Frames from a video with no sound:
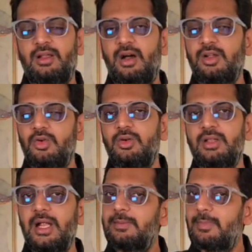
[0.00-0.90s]
a
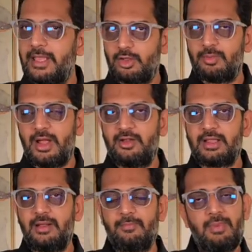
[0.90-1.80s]
good gut
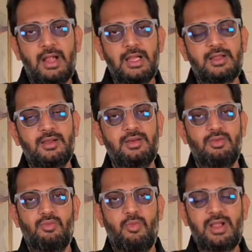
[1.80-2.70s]
microbiota. But
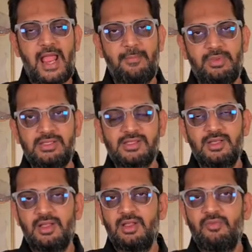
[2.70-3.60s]
what happens
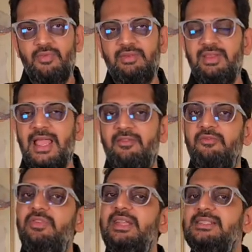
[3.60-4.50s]
when we
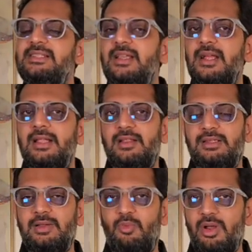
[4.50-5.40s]
have weeds in the
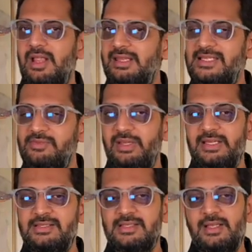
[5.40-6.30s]
gut? Now, what are these
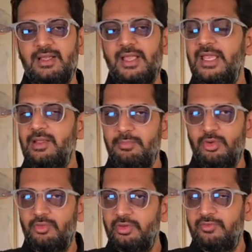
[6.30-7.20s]
weeds? In a beautiful